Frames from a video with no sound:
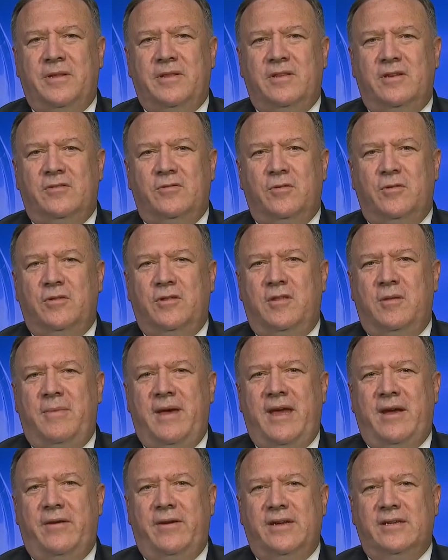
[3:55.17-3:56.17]
but the truth of the
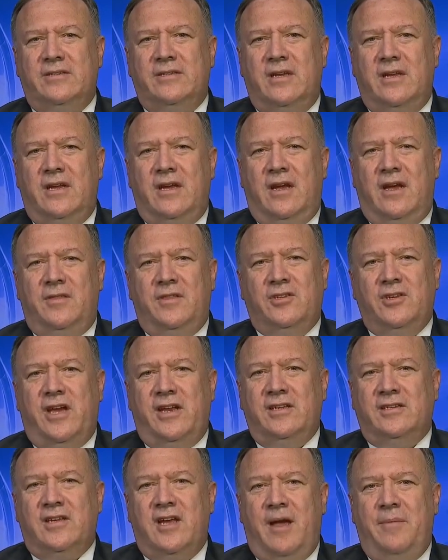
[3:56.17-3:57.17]
matter is the
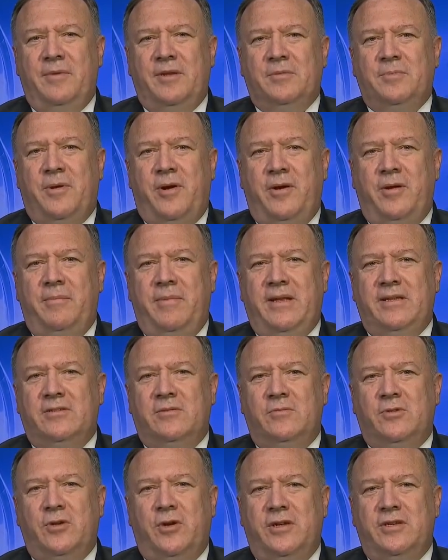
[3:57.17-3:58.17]
Chinese Communist Party made
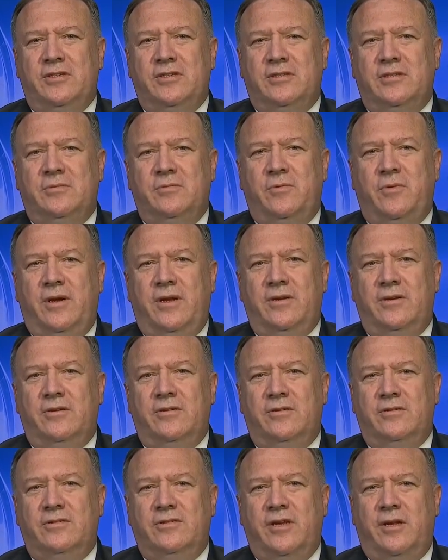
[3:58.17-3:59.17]
some choices
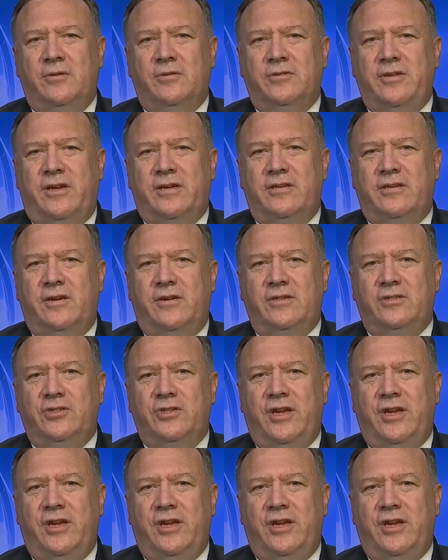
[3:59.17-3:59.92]
under General Secretary